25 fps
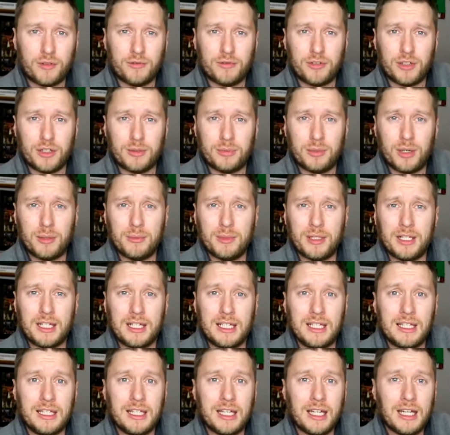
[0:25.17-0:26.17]
them from the Premier
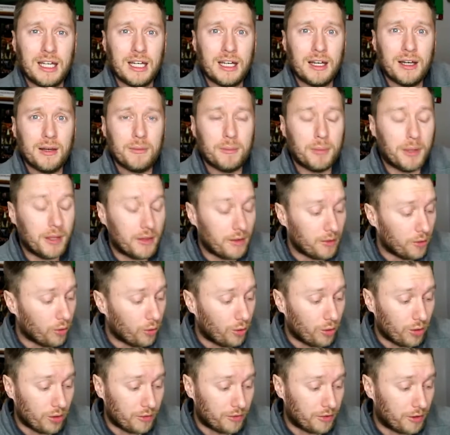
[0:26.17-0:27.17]
League. But
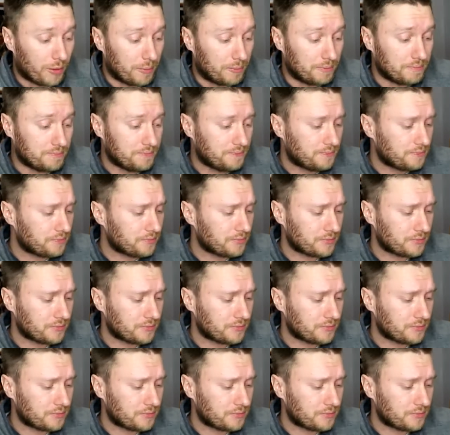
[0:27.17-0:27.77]
all of them,